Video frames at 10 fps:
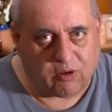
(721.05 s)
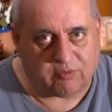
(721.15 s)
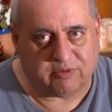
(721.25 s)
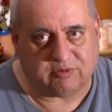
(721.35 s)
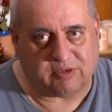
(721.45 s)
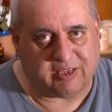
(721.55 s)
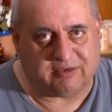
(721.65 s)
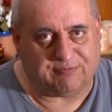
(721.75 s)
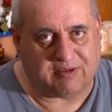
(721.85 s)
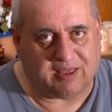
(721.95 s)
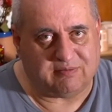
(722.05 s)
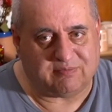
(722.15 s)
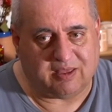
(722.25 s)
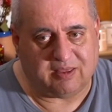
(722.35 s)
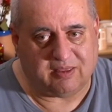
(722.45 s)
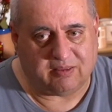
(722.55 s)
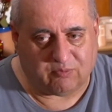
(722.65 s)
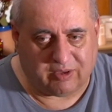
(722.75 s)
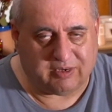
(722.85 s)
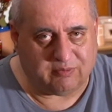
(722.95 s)
other 85
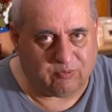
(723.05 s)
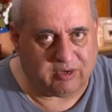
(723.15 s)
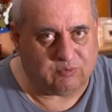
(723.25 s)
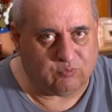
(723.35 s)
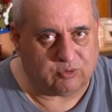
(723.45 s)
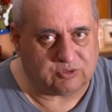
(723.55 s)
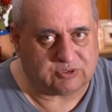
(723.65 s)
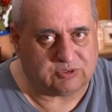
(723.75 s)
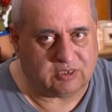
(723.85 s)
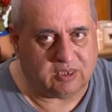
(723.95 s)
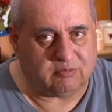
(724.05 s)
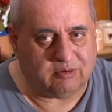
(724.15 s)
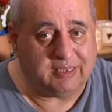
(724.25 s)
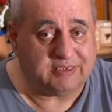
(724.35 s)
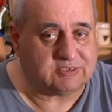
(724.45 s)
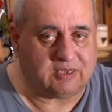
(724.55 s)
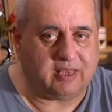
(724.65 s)
when it was released,